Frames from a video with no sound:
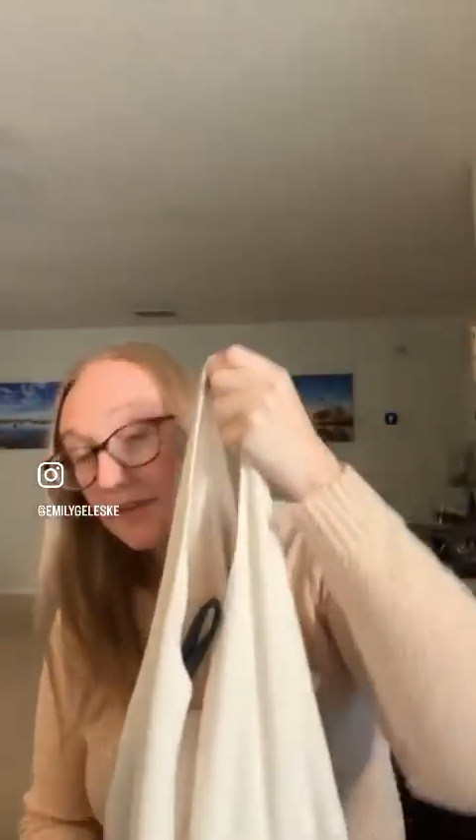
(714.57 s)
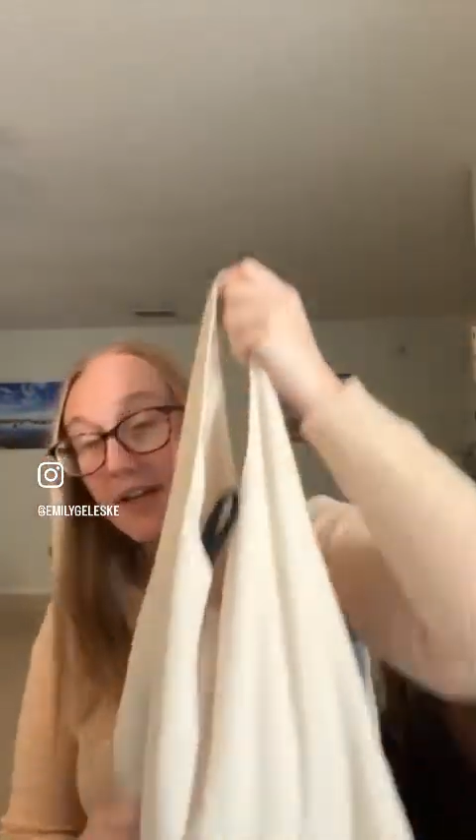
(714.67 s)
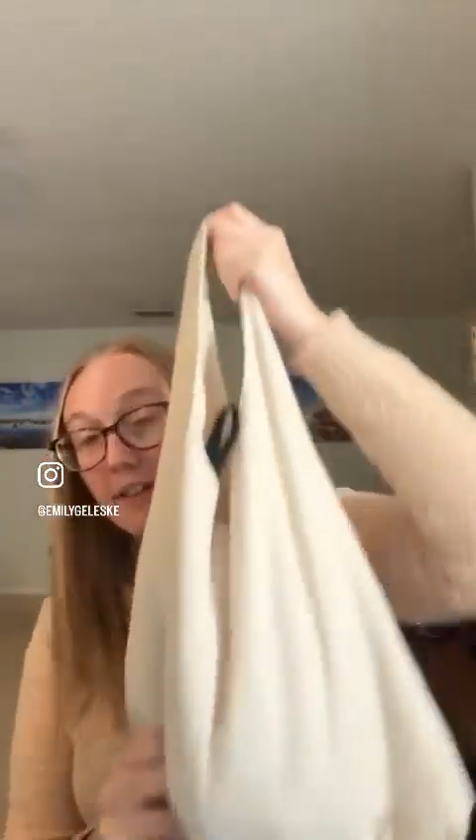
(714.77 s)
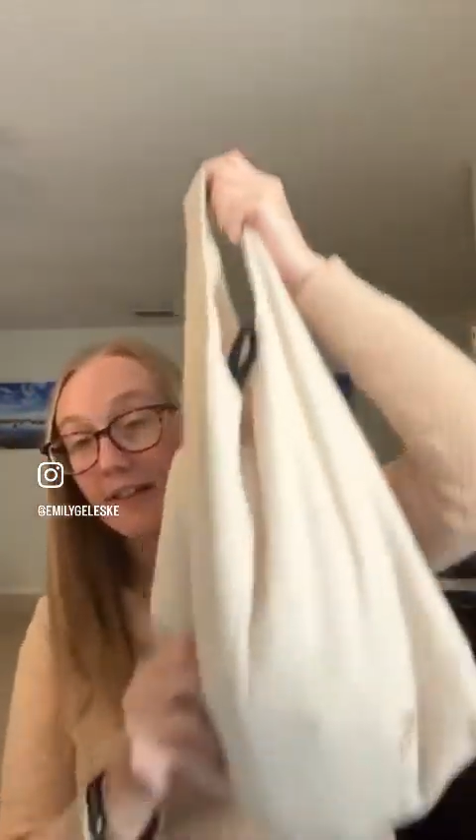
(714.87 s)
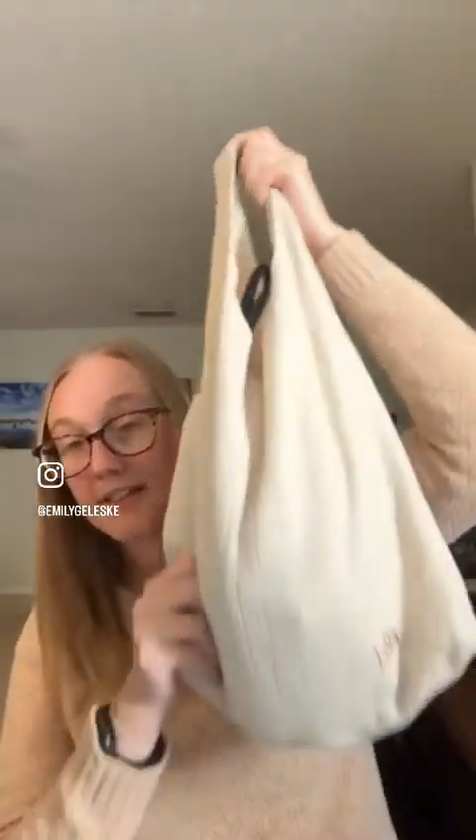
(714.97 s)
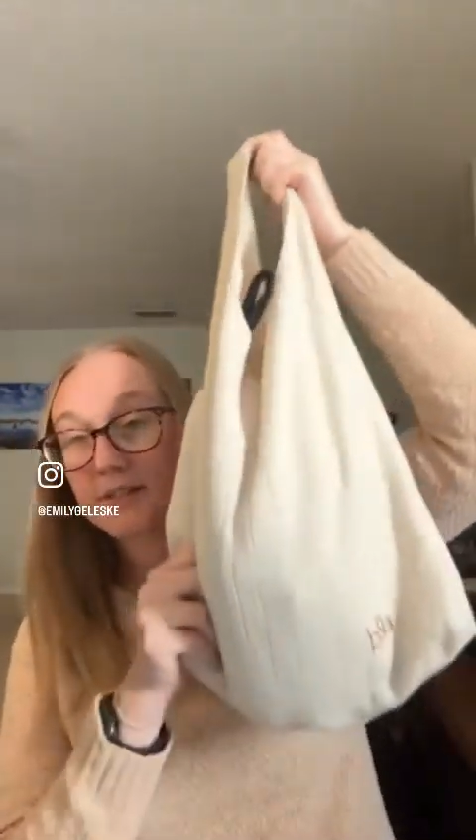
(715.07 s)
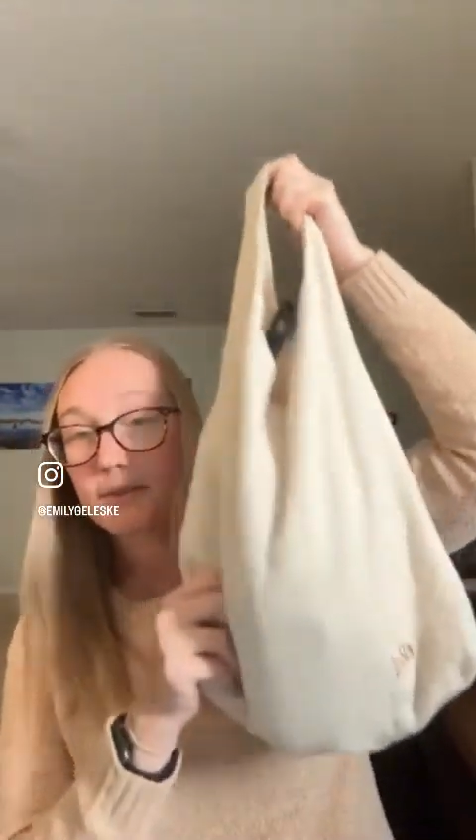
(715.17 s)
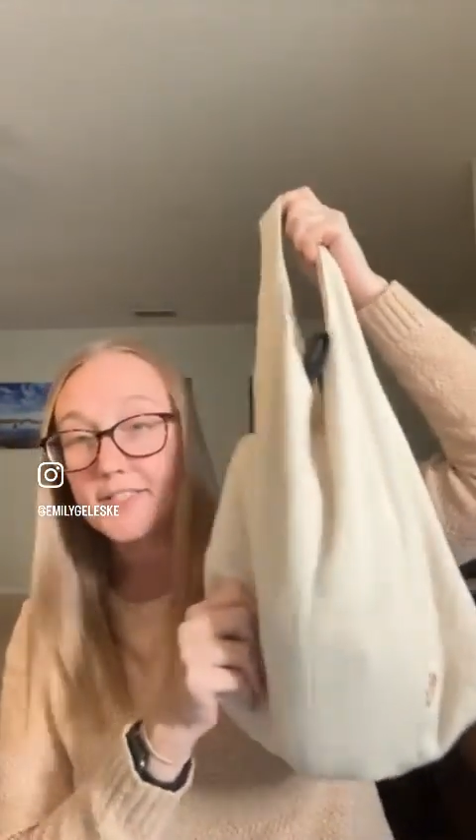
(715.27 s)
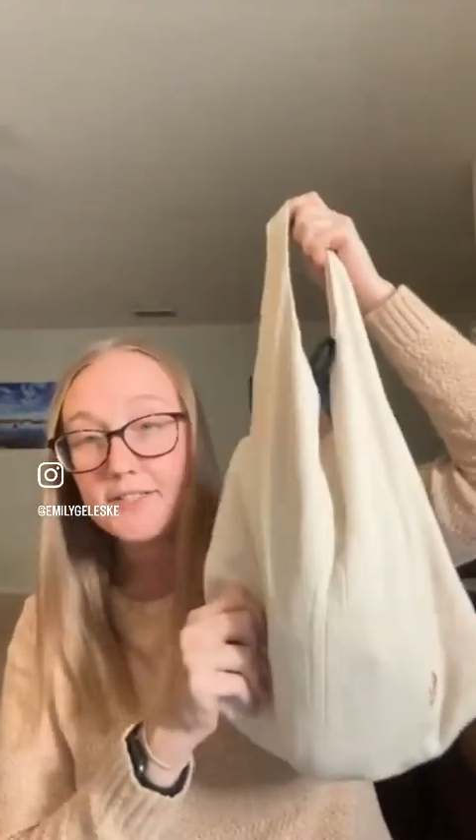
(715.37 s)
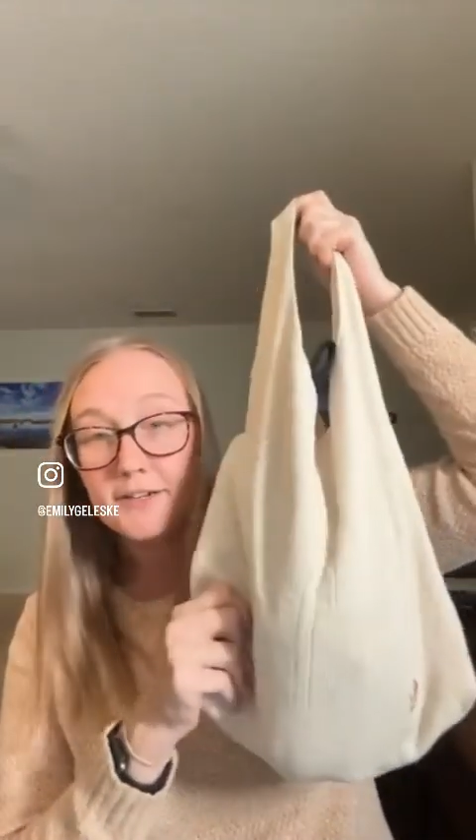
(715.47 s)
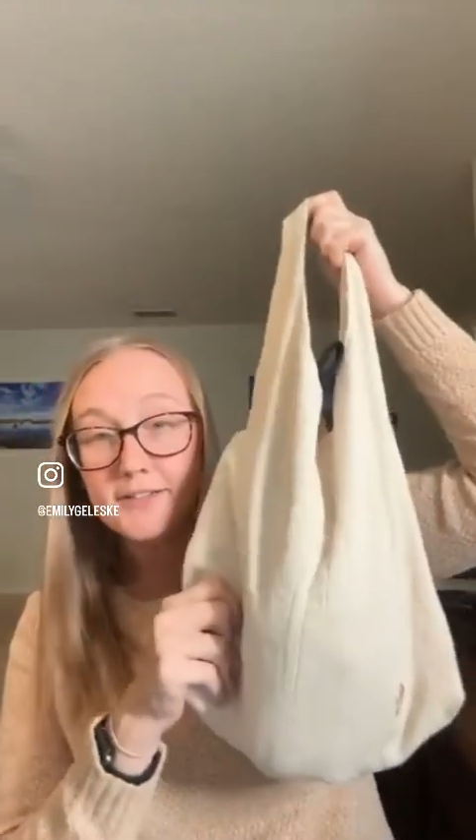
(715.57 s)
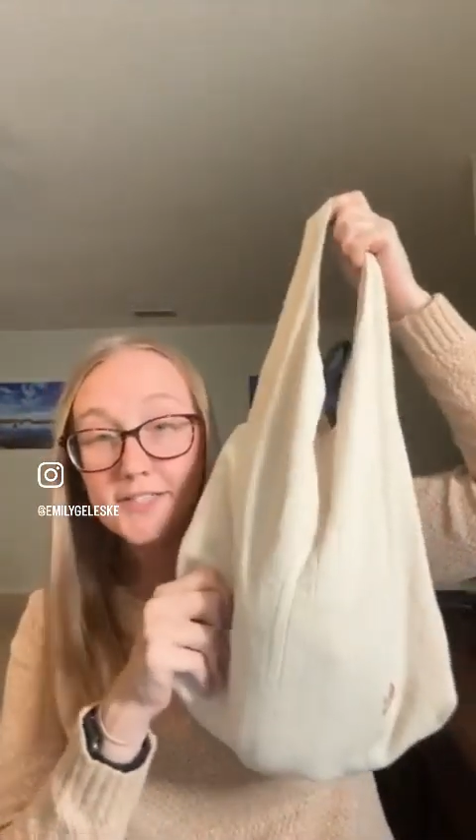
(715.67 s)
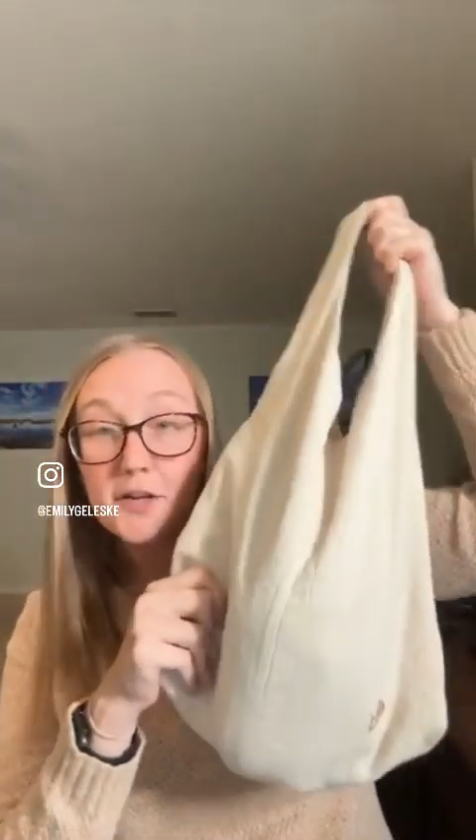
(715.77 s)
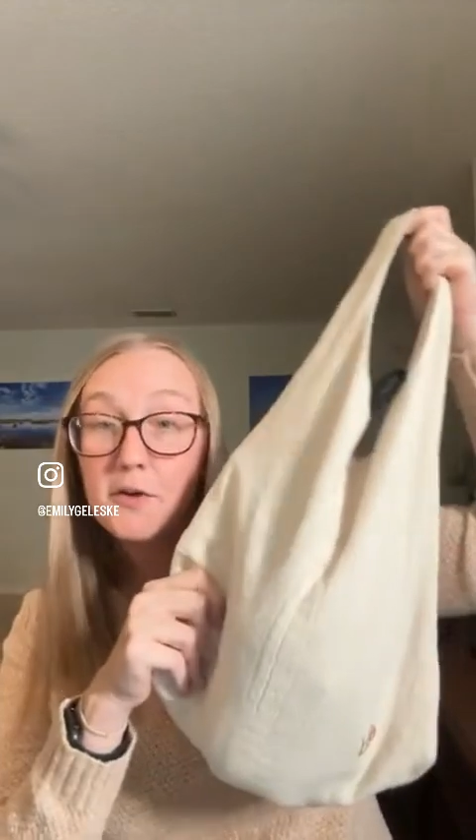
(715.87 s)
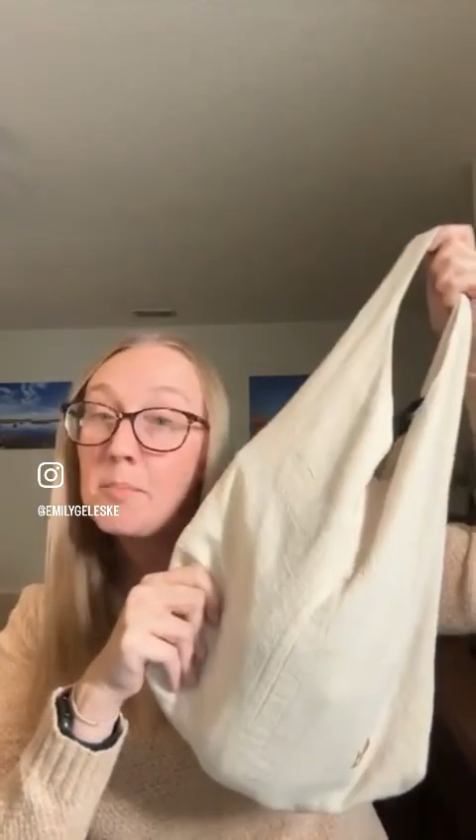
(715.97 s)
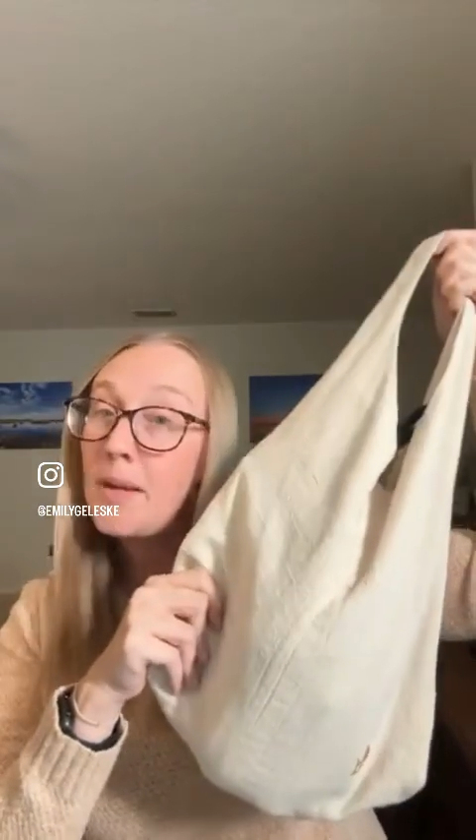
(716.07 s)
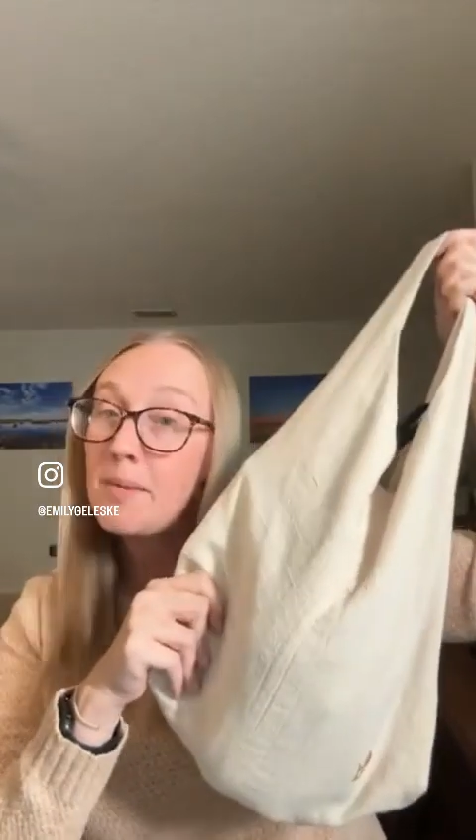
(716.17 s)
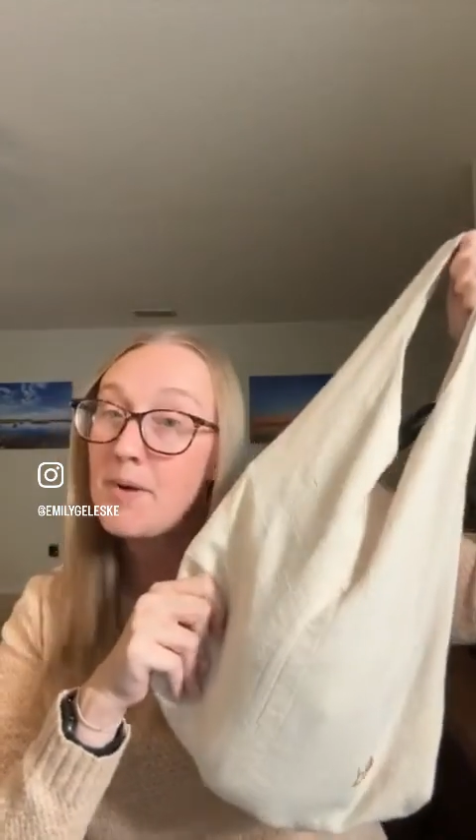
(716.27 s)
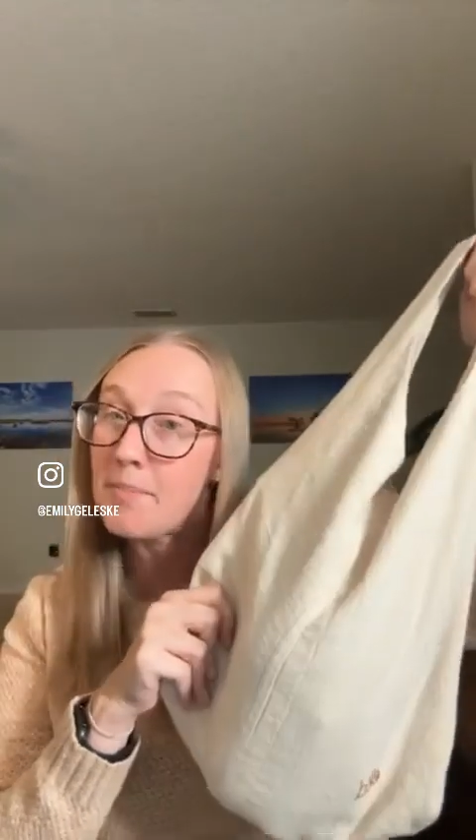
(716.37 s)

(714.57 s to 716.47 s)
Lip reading: and this was also made by